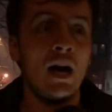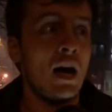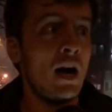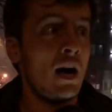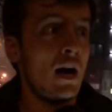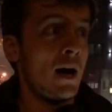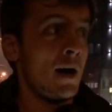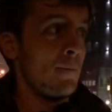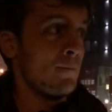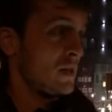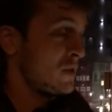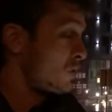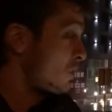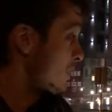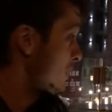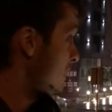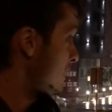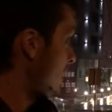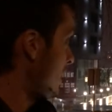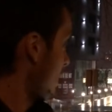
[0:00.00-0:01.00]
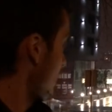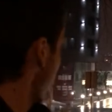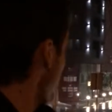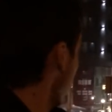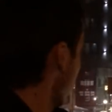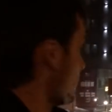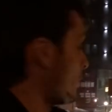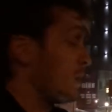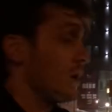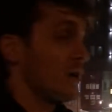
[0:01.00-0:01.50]
As you can see
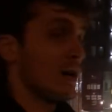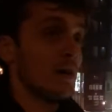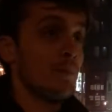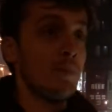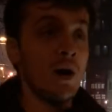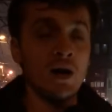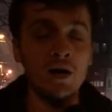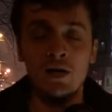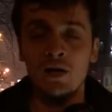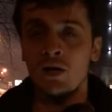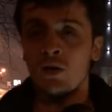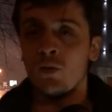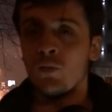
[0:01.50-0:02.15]
here, we're in a park,